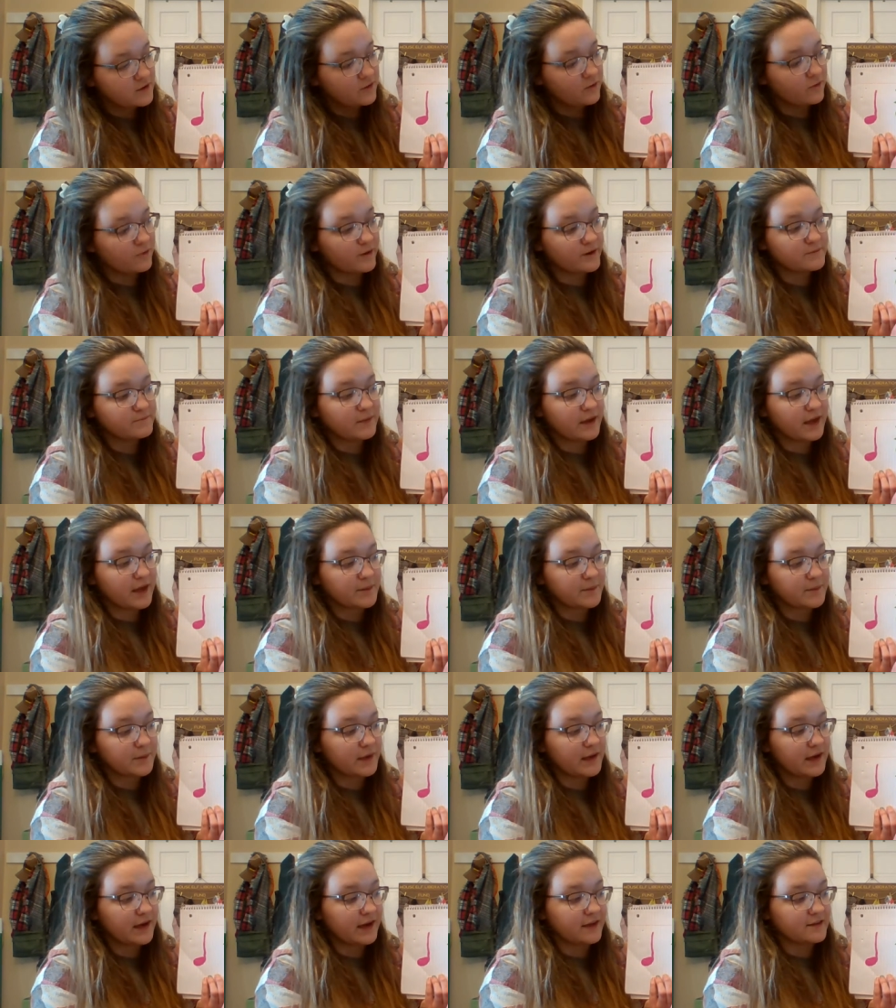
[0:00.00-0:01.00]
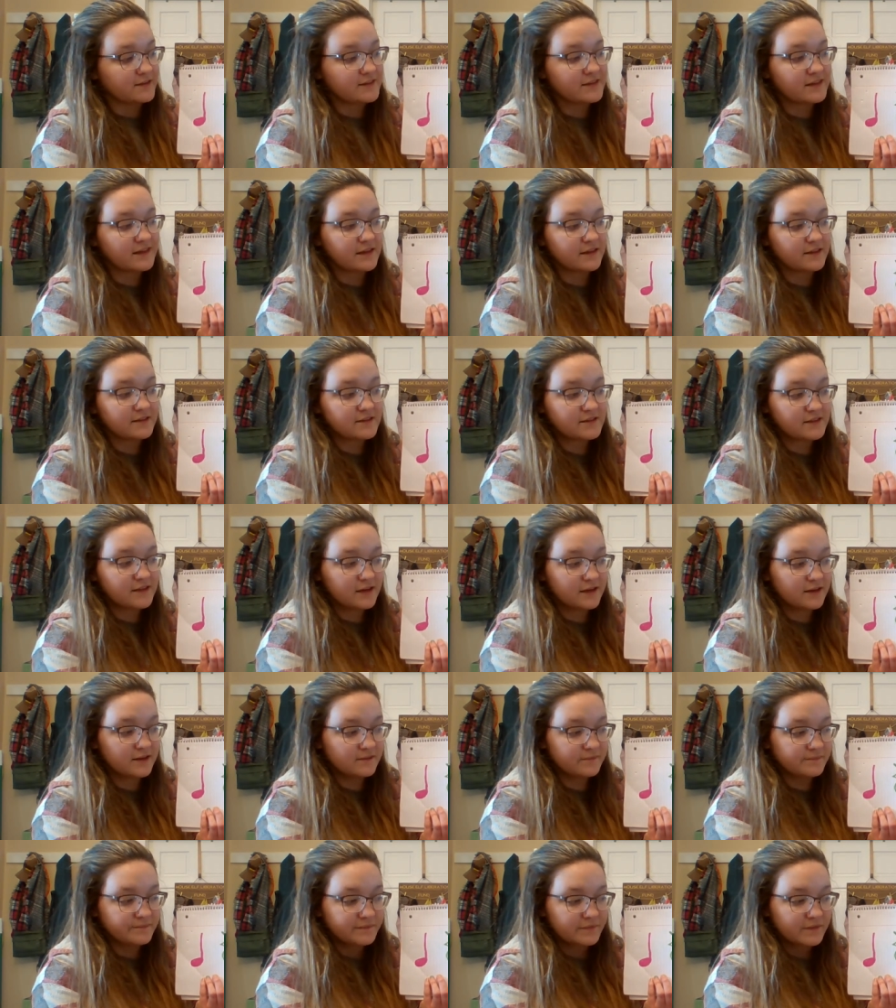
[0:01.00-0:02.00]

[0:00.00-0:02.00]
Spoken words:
or maybe a TT,